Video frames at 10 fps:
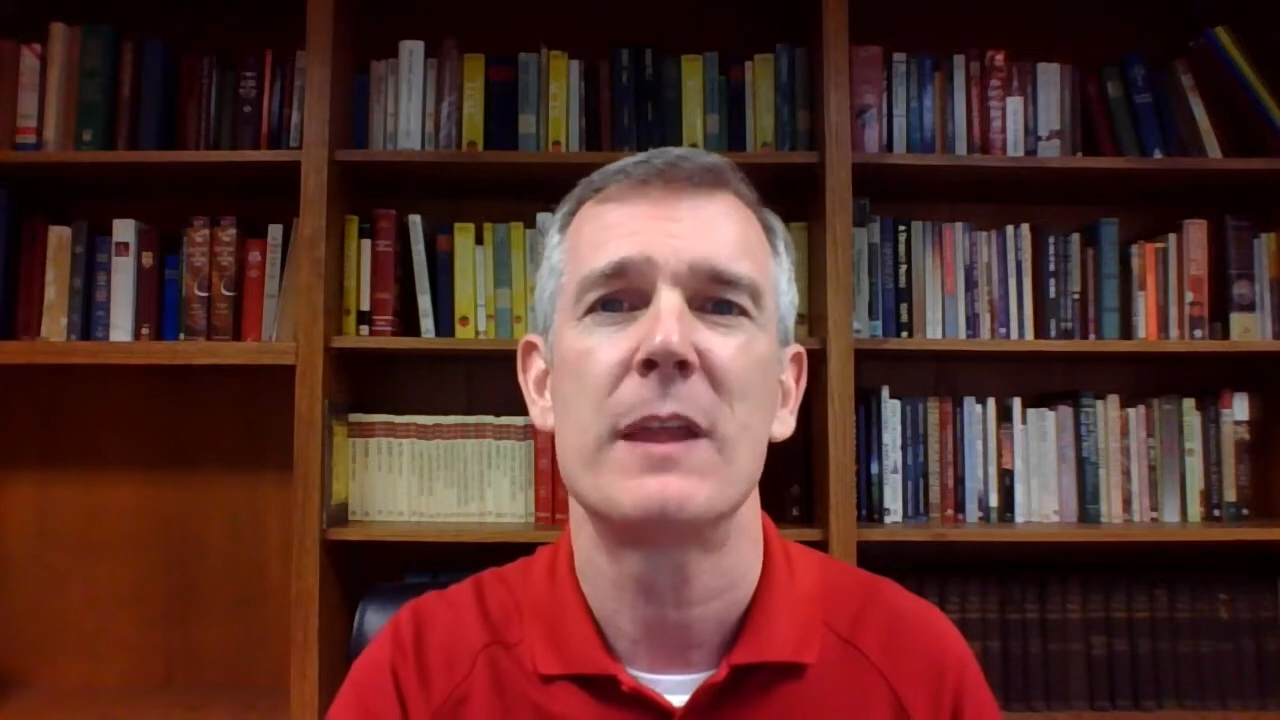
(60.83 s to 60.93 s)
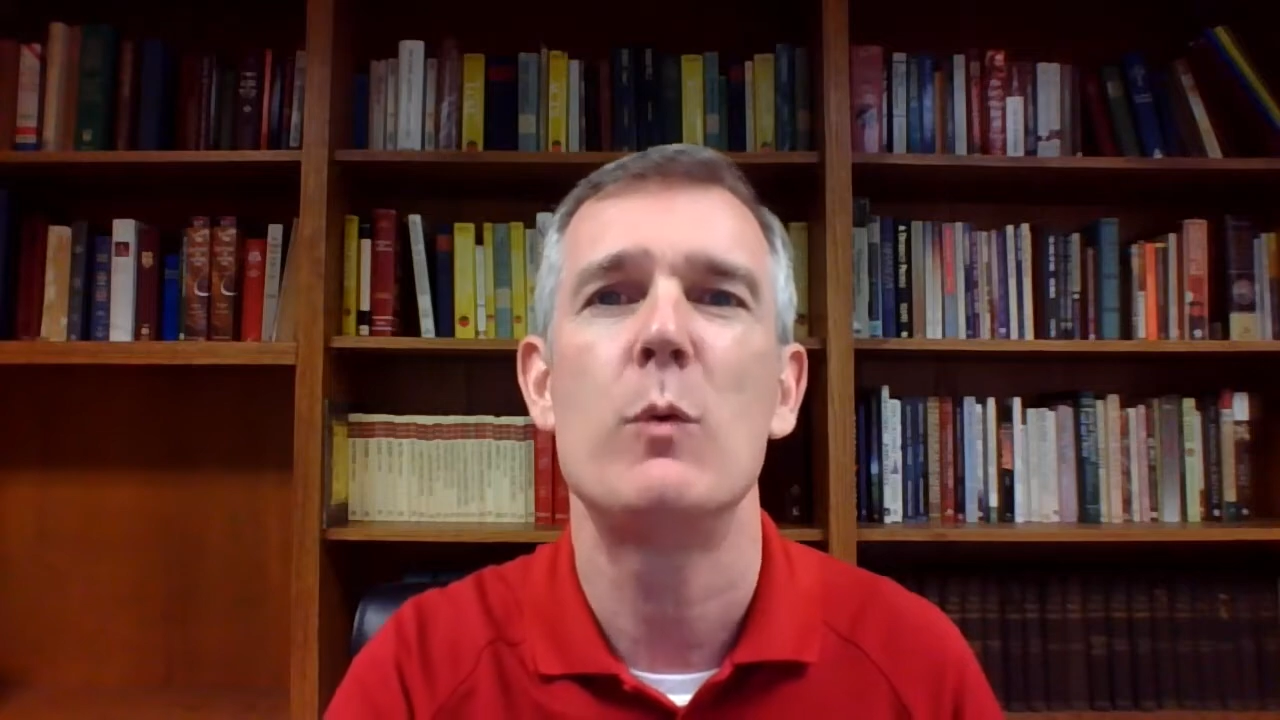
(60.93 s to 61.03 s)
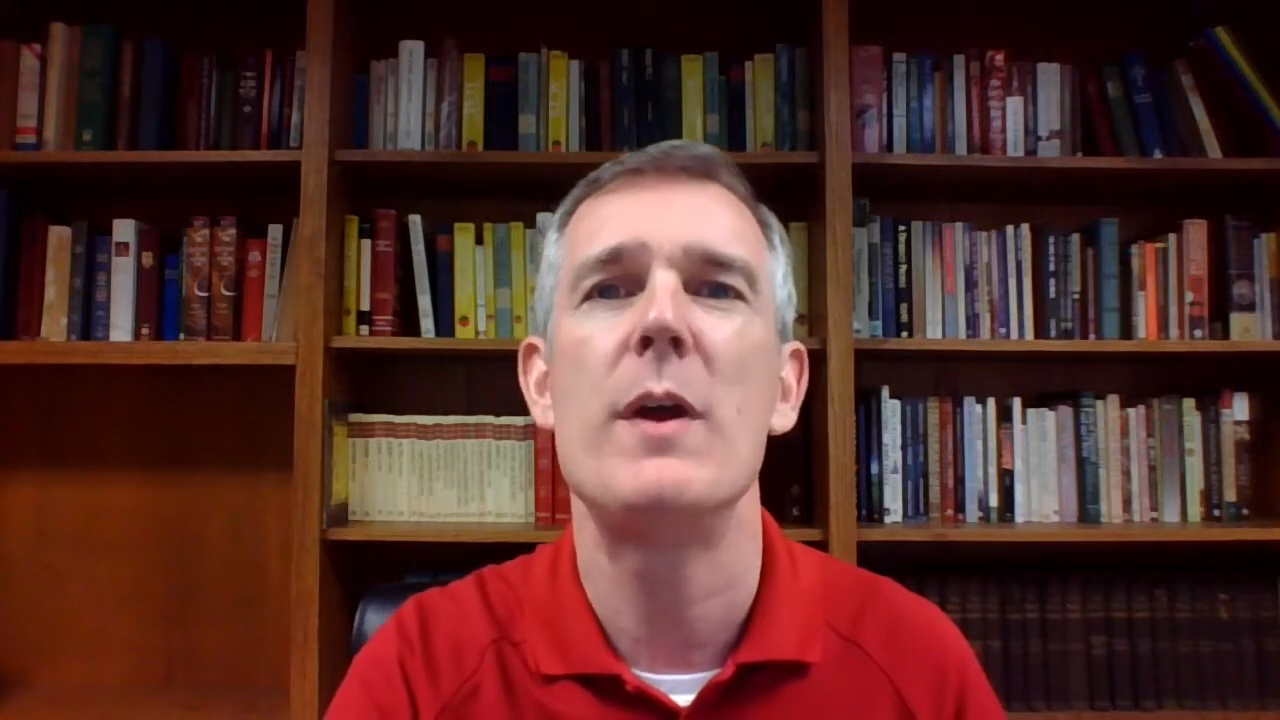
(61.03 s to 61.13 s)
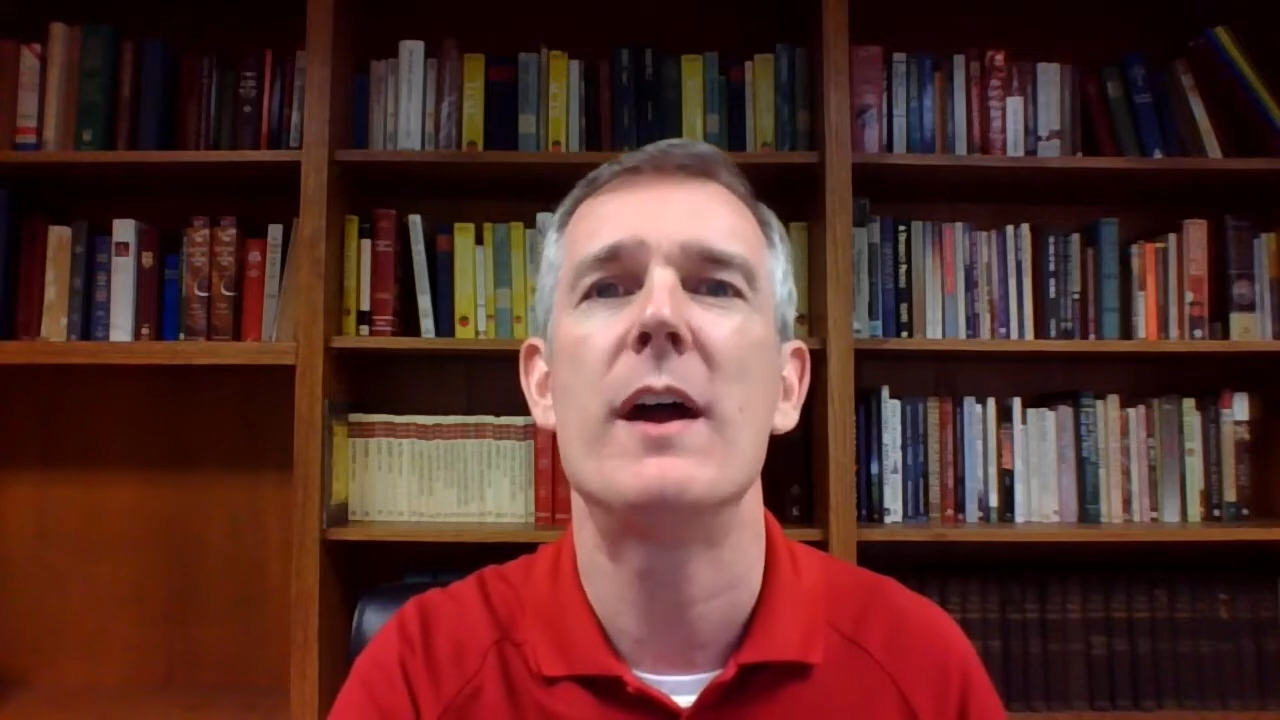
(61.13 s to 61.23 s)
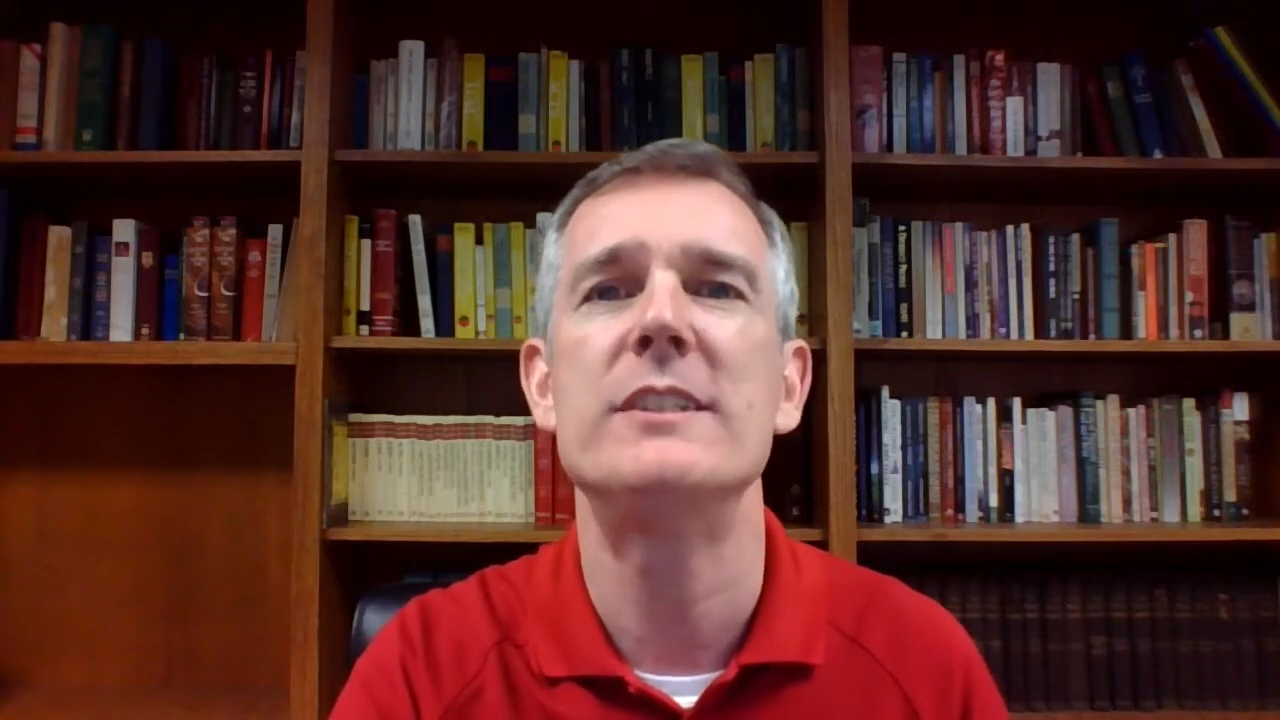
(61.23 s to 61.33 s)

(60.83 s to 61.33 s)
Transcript: We are